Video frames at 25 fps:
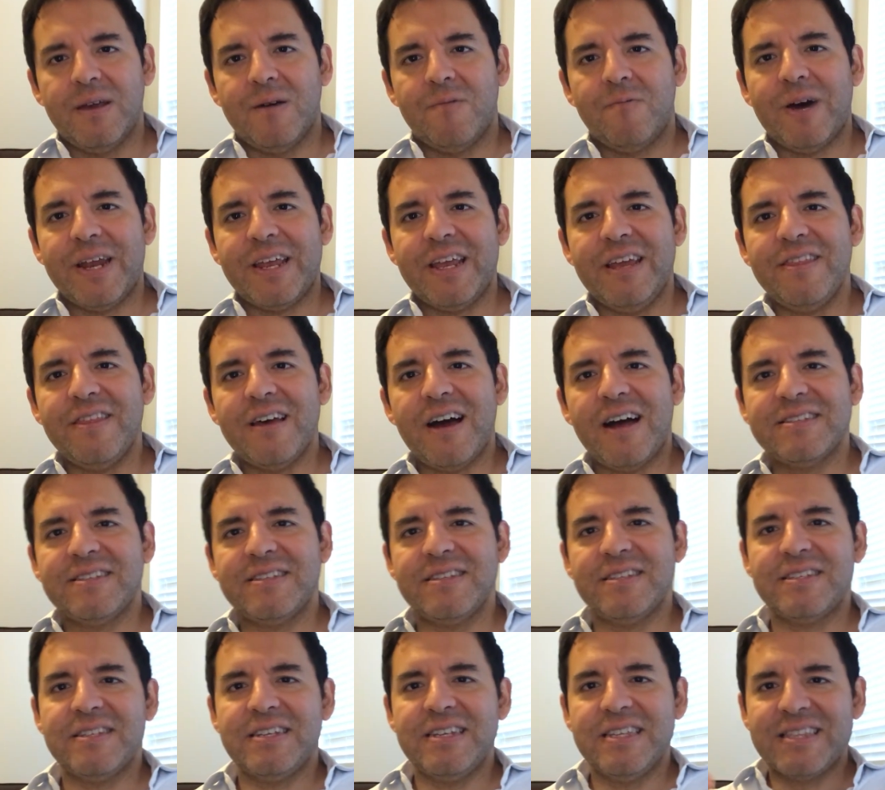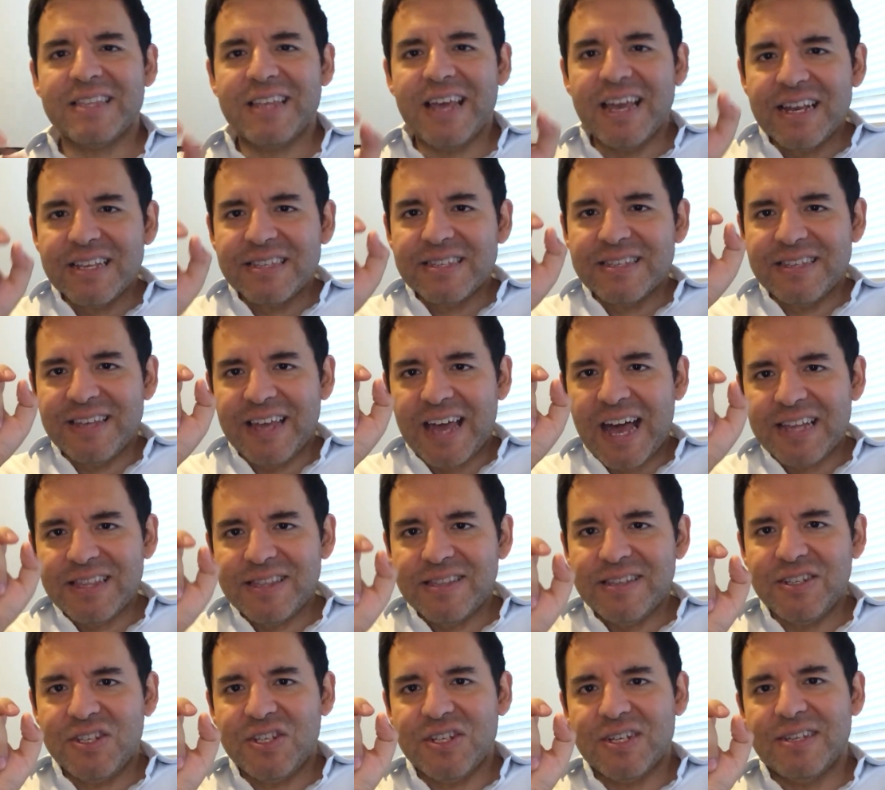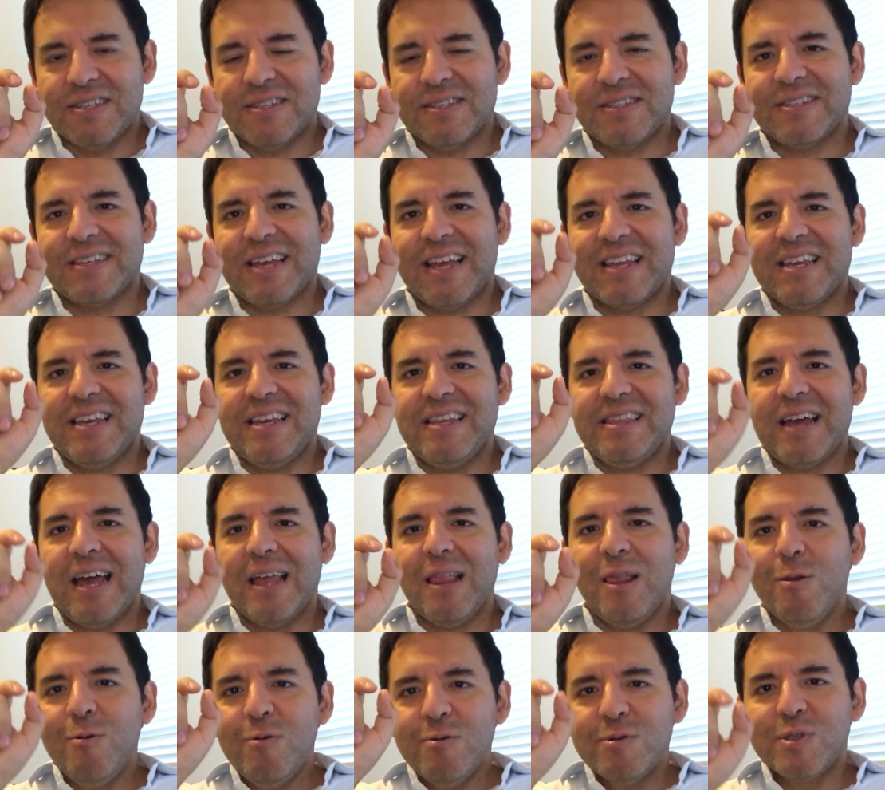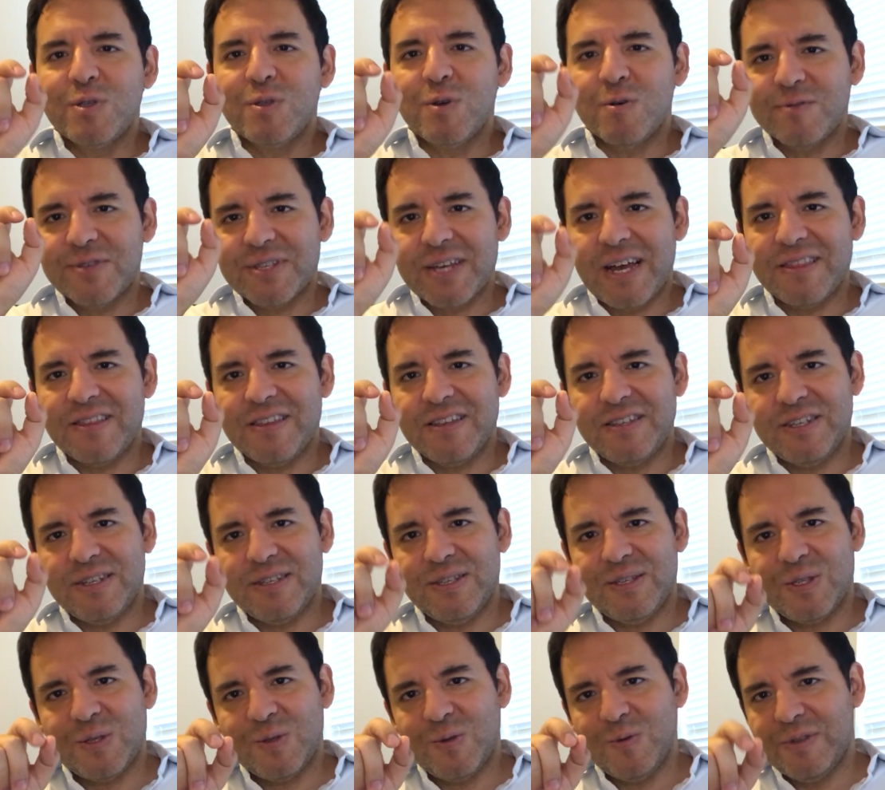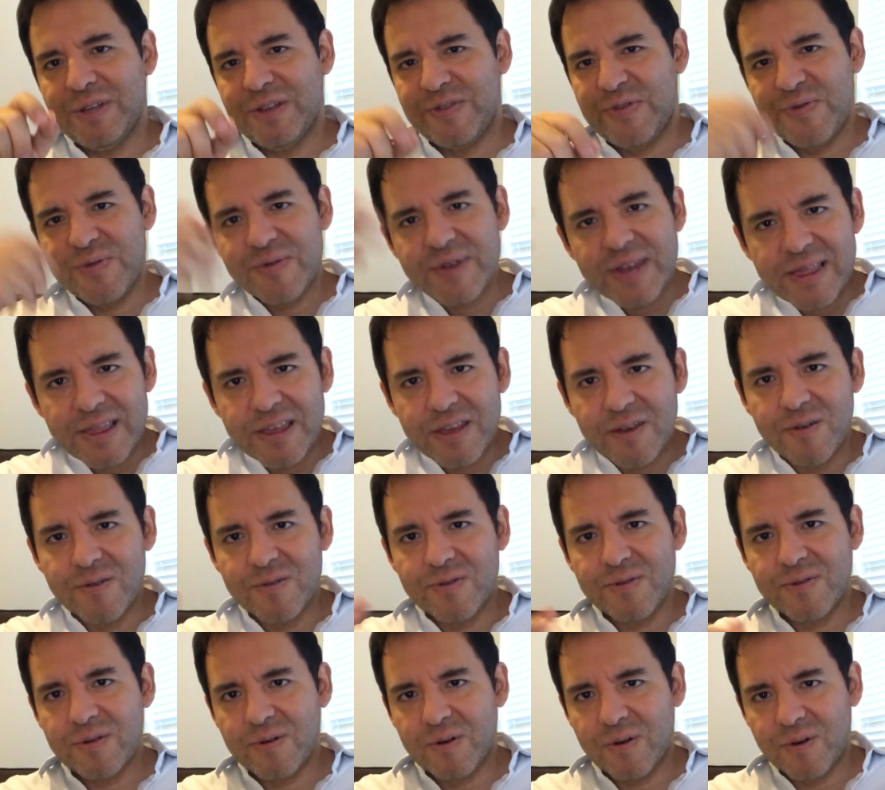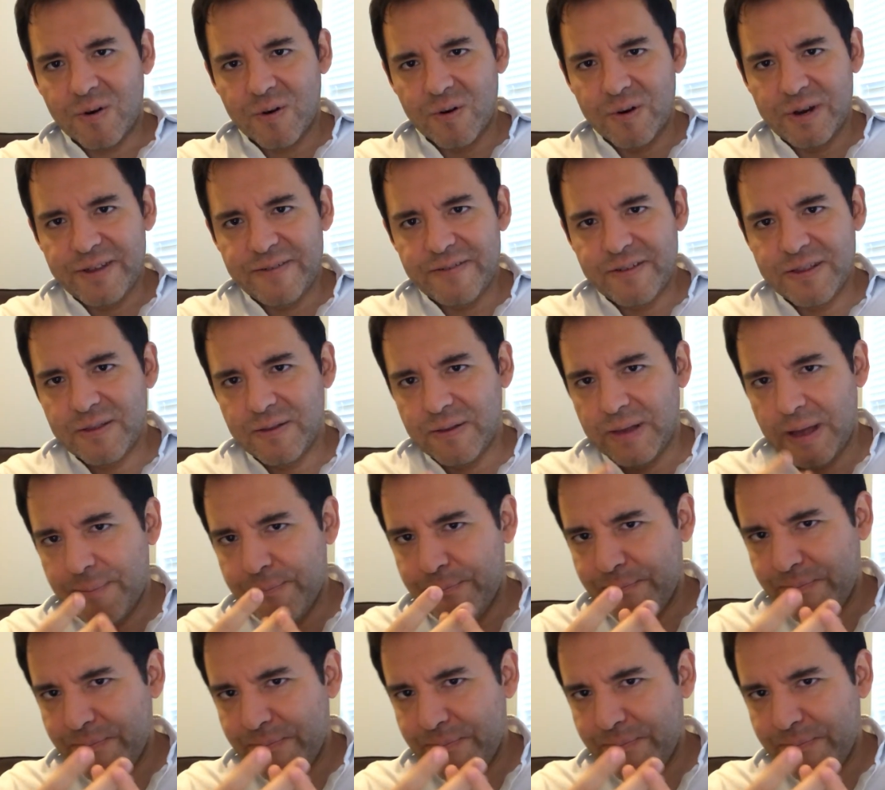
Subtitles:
What he does is he takes the antigens and he dilutes those antigens to the trillion or even